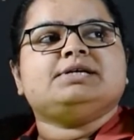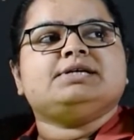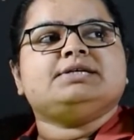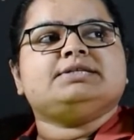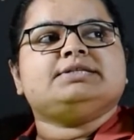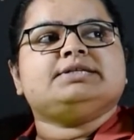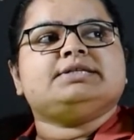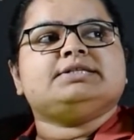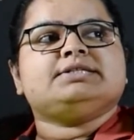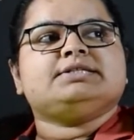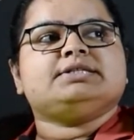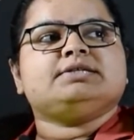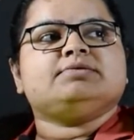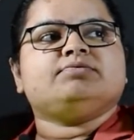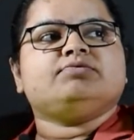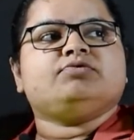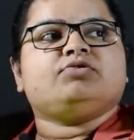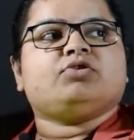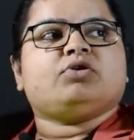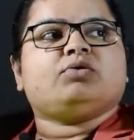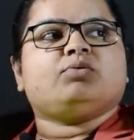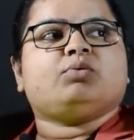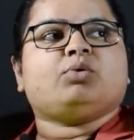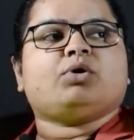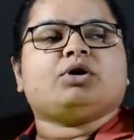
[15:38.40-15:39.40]
system
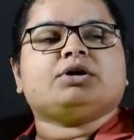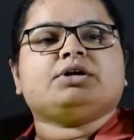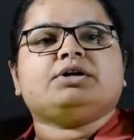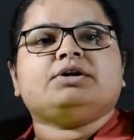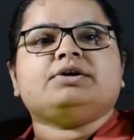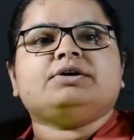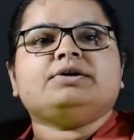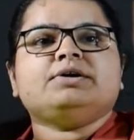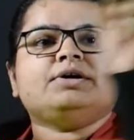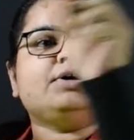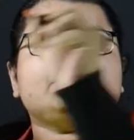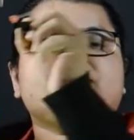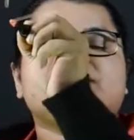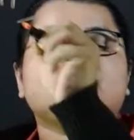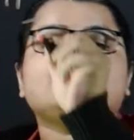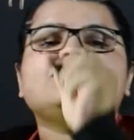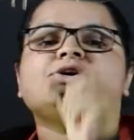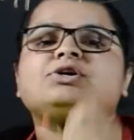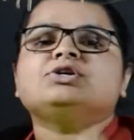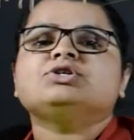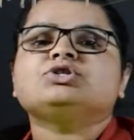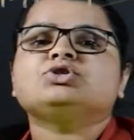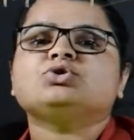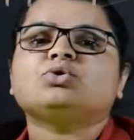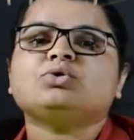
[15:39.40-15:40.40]
for water
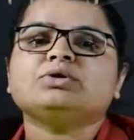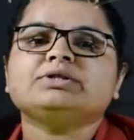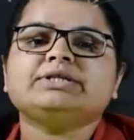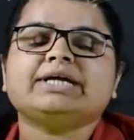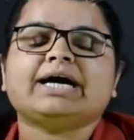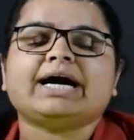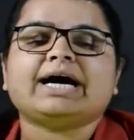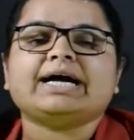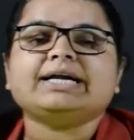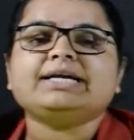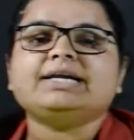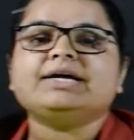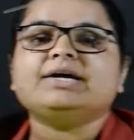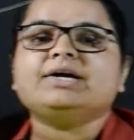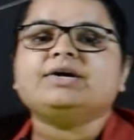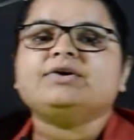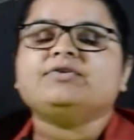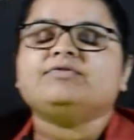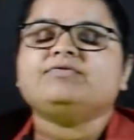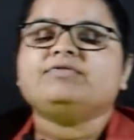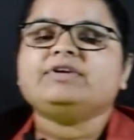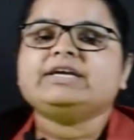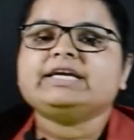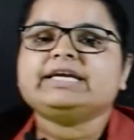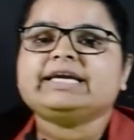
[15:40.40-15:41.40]
so that
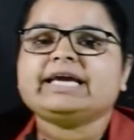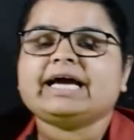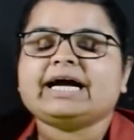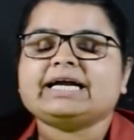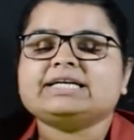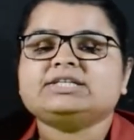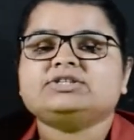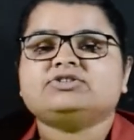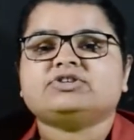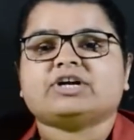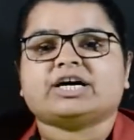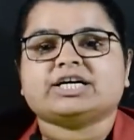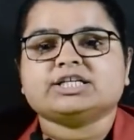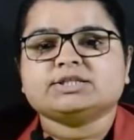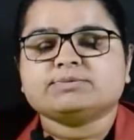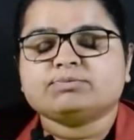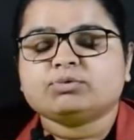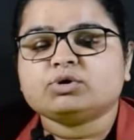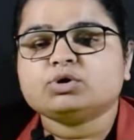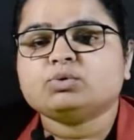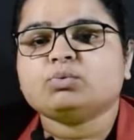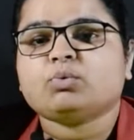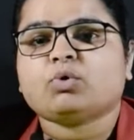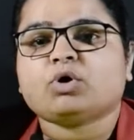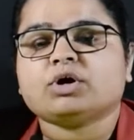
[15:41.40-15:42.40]
we can
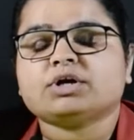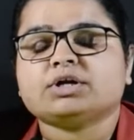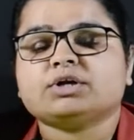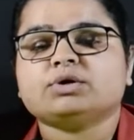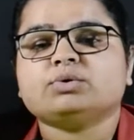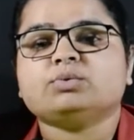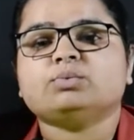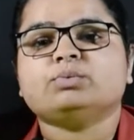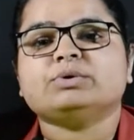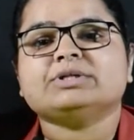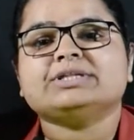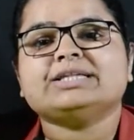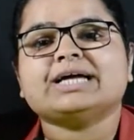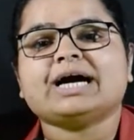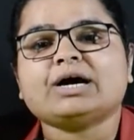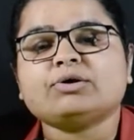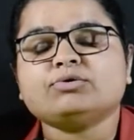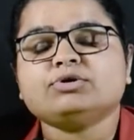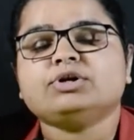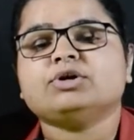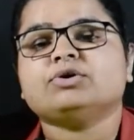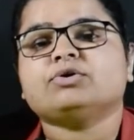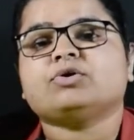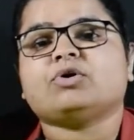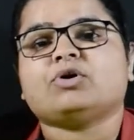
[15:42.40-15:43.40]
transport water without
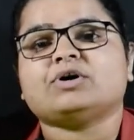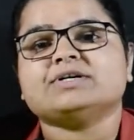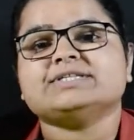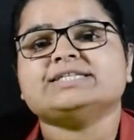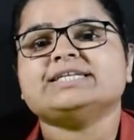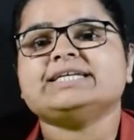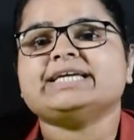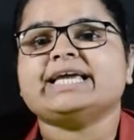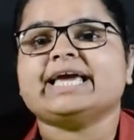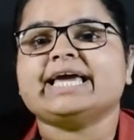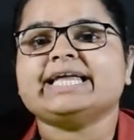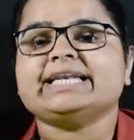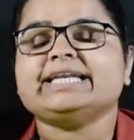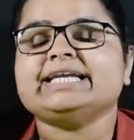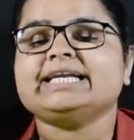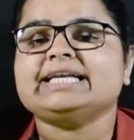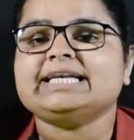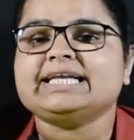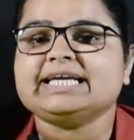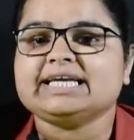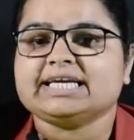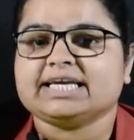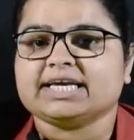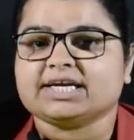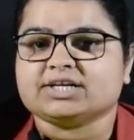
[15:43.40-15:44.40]
causing any
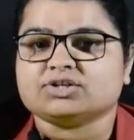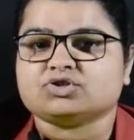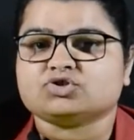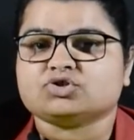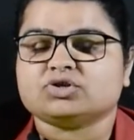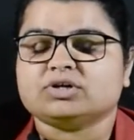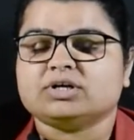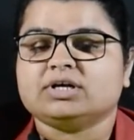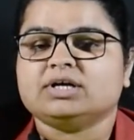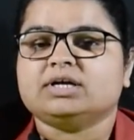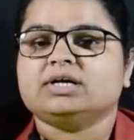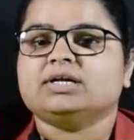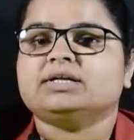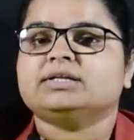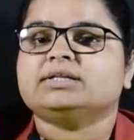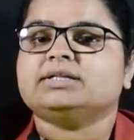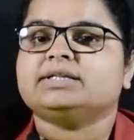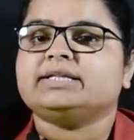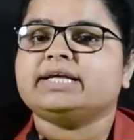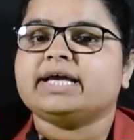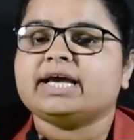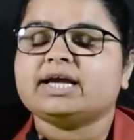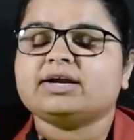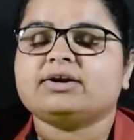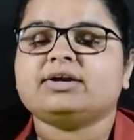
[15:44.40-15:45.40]
leakage.
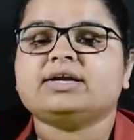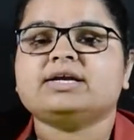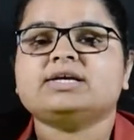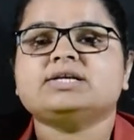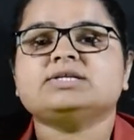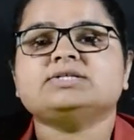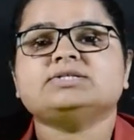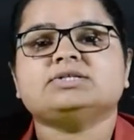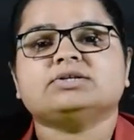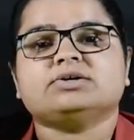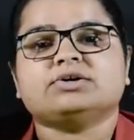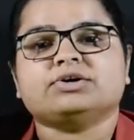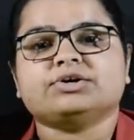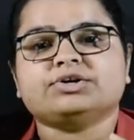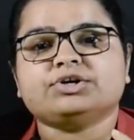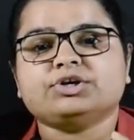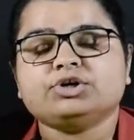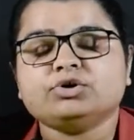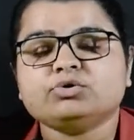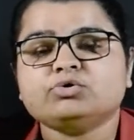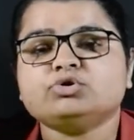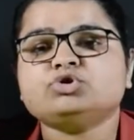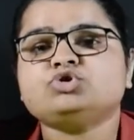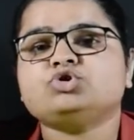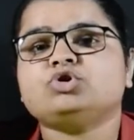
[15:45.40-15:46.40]
There is a
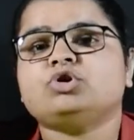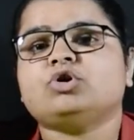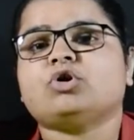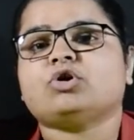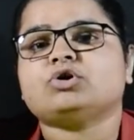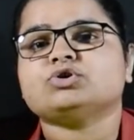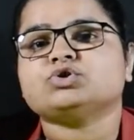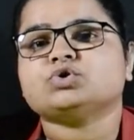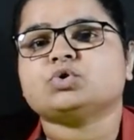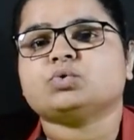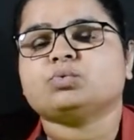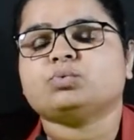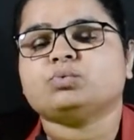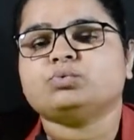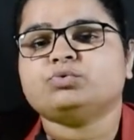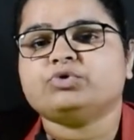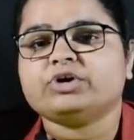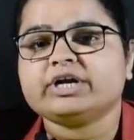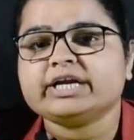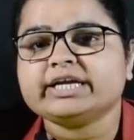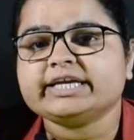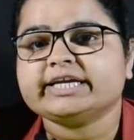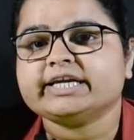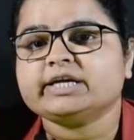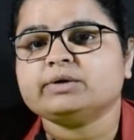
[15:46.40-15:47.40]
huge loss of
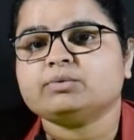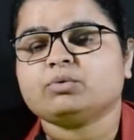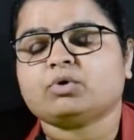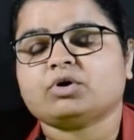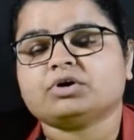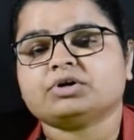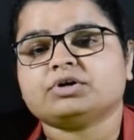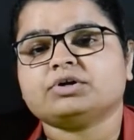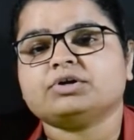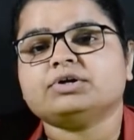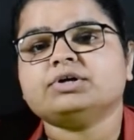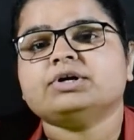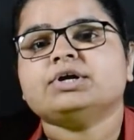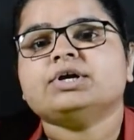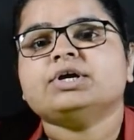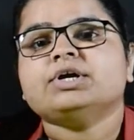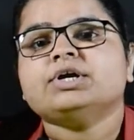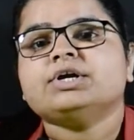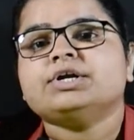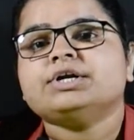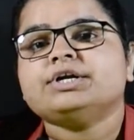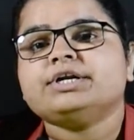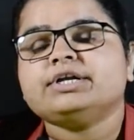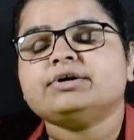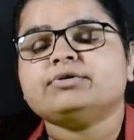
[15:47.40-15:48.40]
drinking water
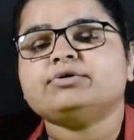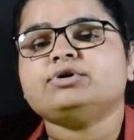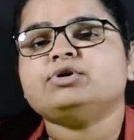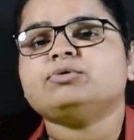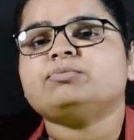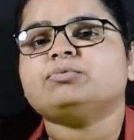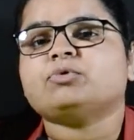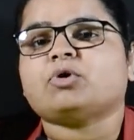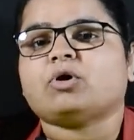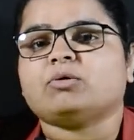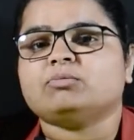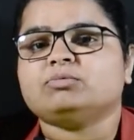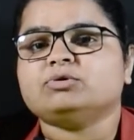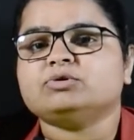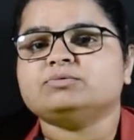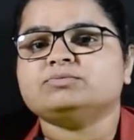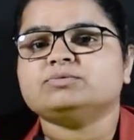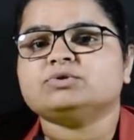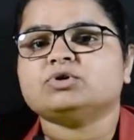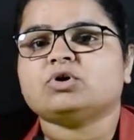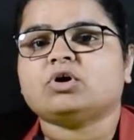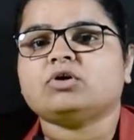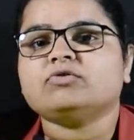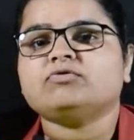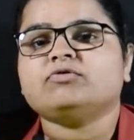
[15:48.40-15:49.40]
due to problems
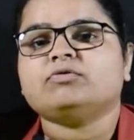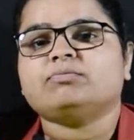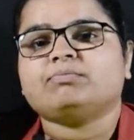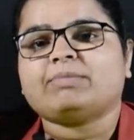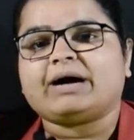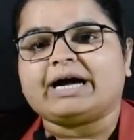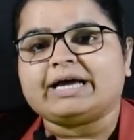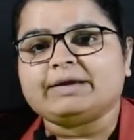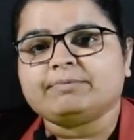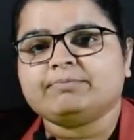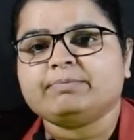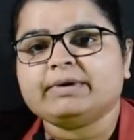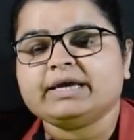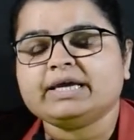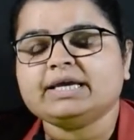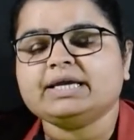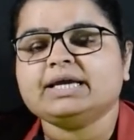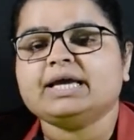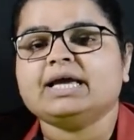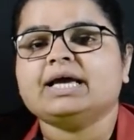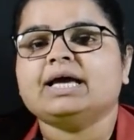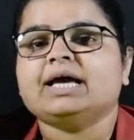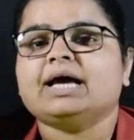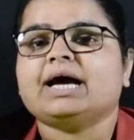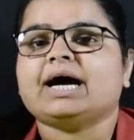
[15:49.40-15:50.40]
of piping
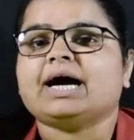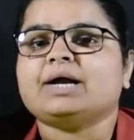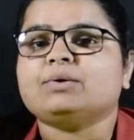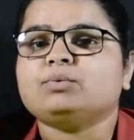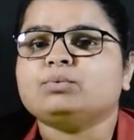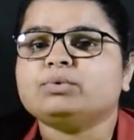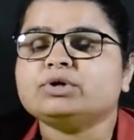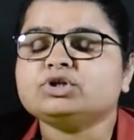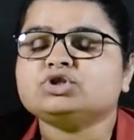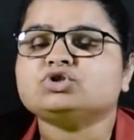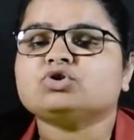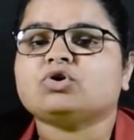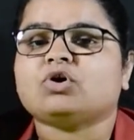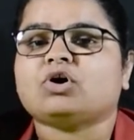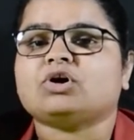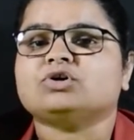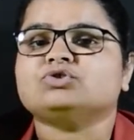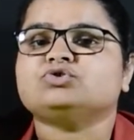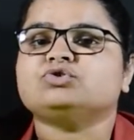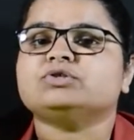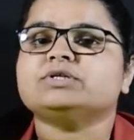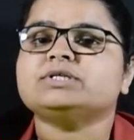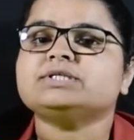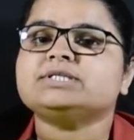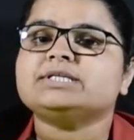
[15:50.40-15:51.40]
and which
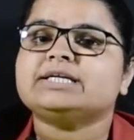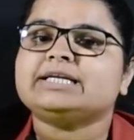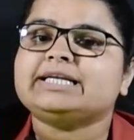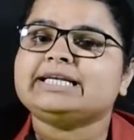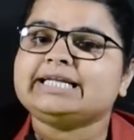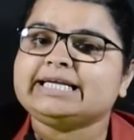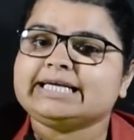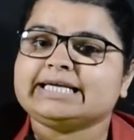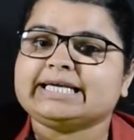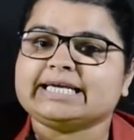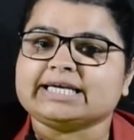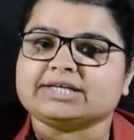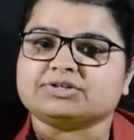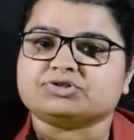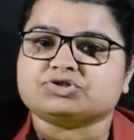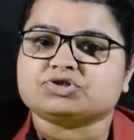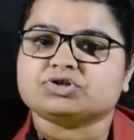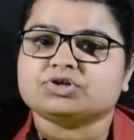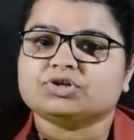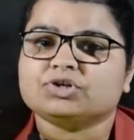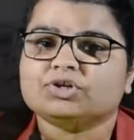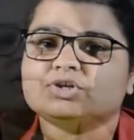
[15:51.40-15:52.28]
causes leakage.